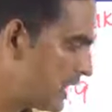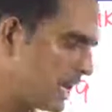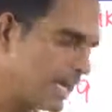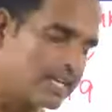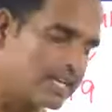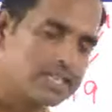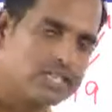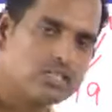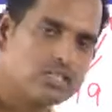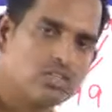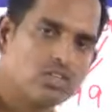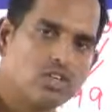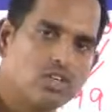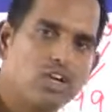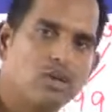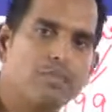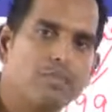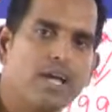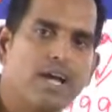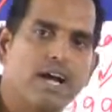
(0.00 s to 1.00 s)
Like this,
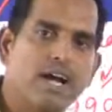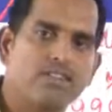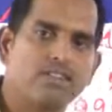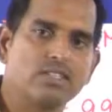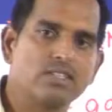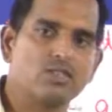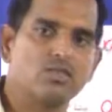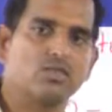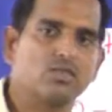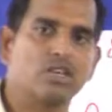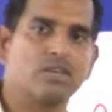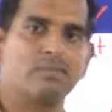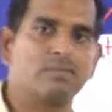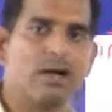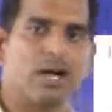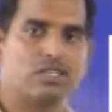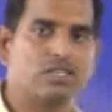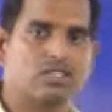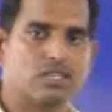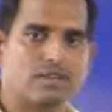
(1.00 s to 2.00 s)
we will be having student
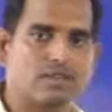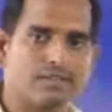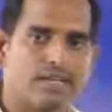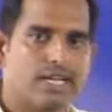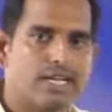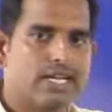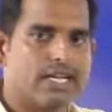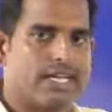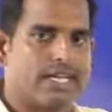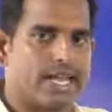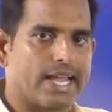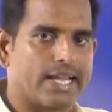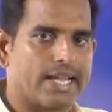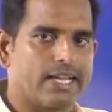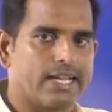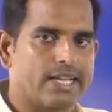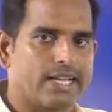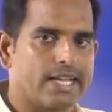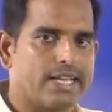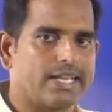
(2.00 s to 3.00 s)
marks of
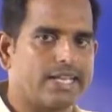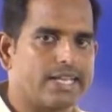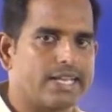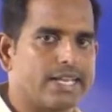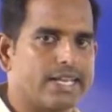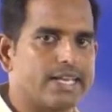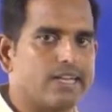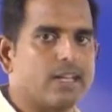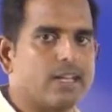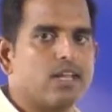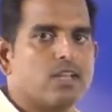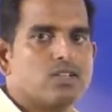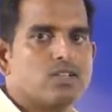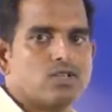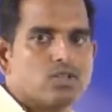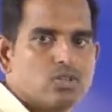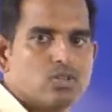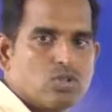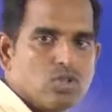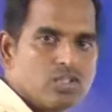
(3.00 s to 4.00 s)
999.
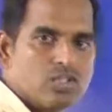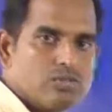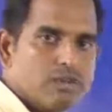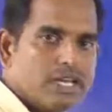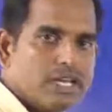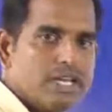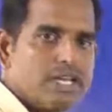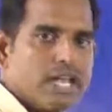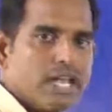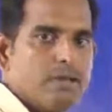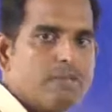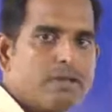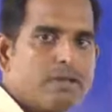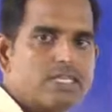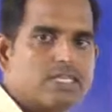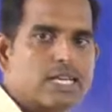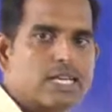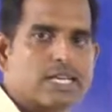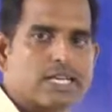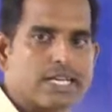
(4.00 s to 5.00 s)
So those many
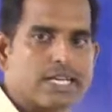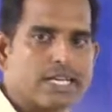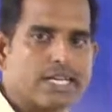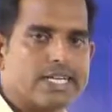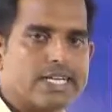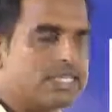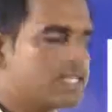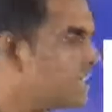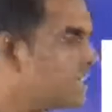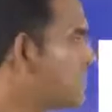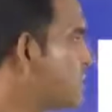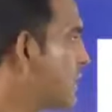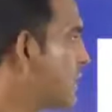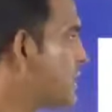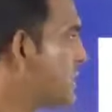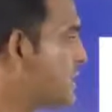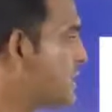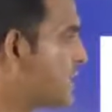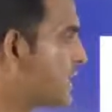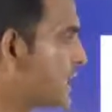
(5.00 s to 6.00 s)
elements are created
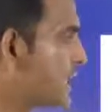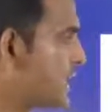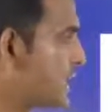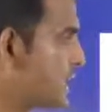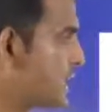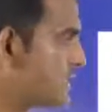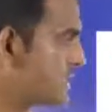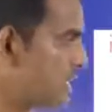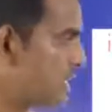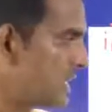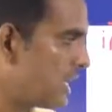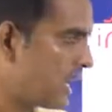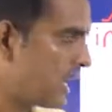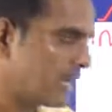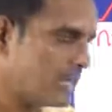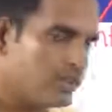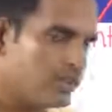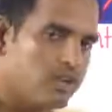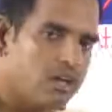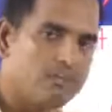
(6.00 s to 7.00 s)
by the declaration,
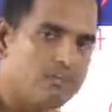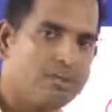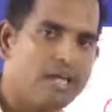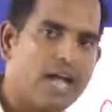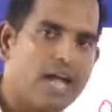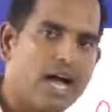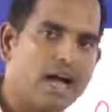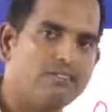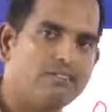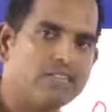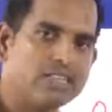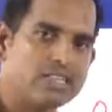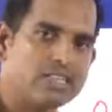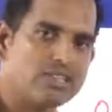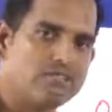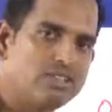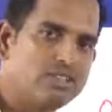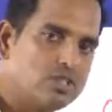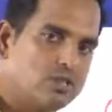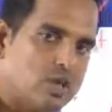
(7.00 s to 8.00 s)
and you will be having
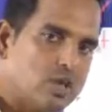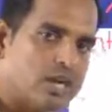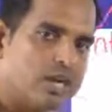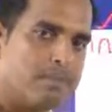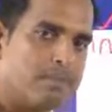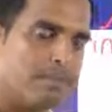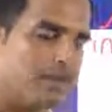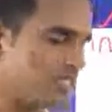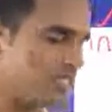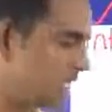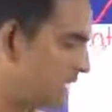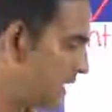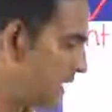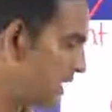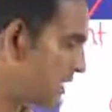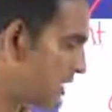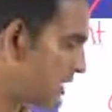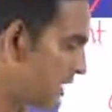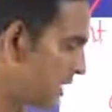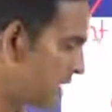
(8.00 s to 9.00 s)
the visual
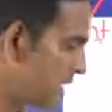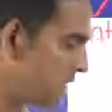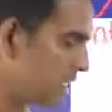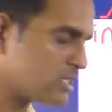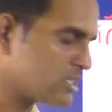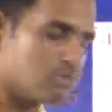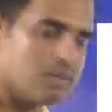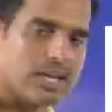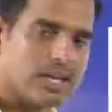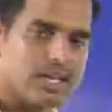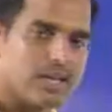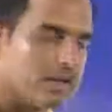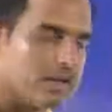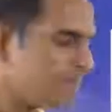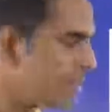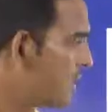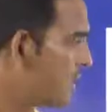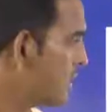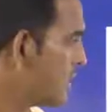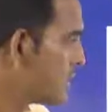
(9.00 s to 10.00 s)
representation in this manner.
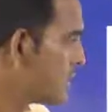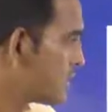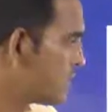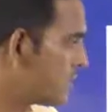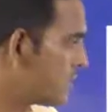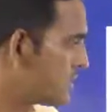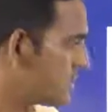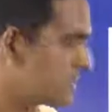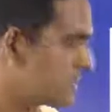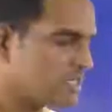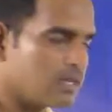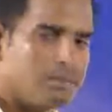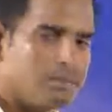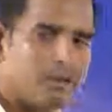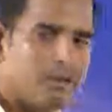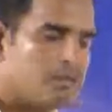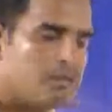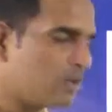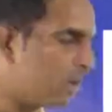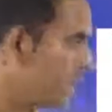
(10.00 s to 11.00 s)
So this is the
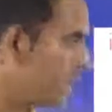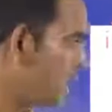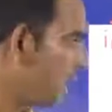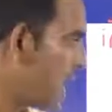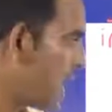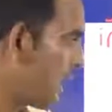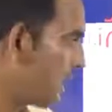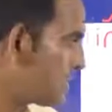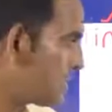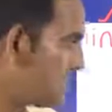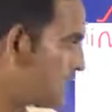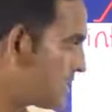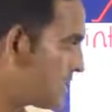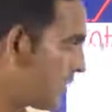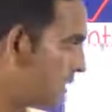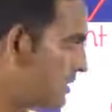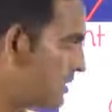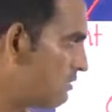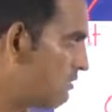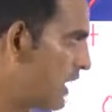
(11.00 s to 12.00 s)
memory, and these
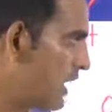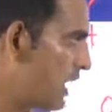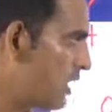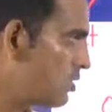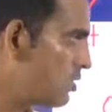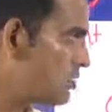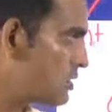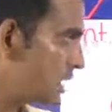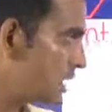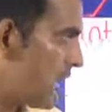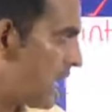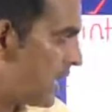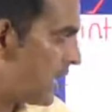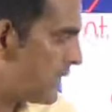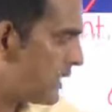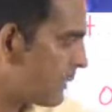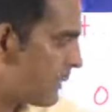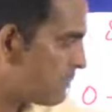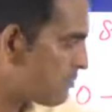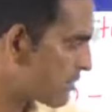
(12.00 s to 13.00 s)
are the values,
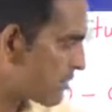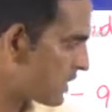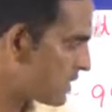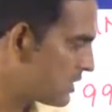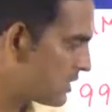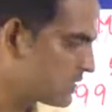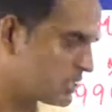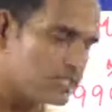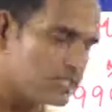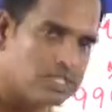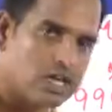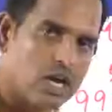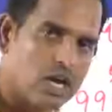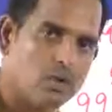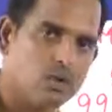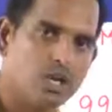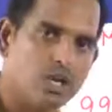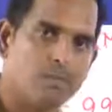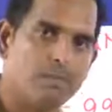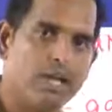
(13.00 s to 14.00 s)
and this is
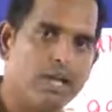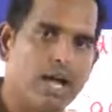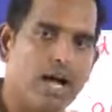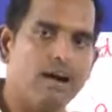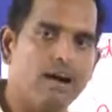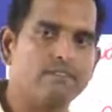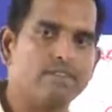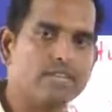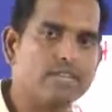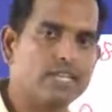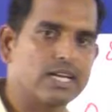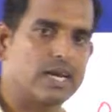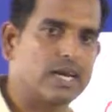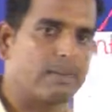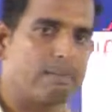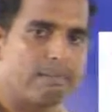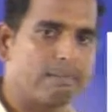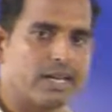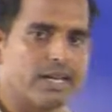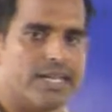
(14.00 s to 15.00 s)
how you will be having the
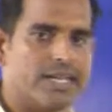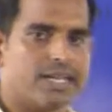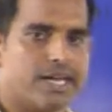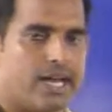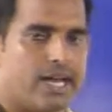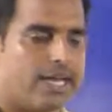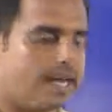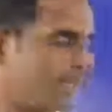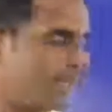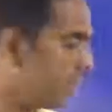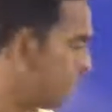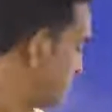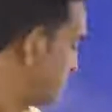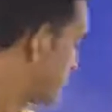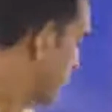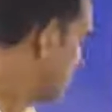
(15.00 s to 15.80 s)
complete array.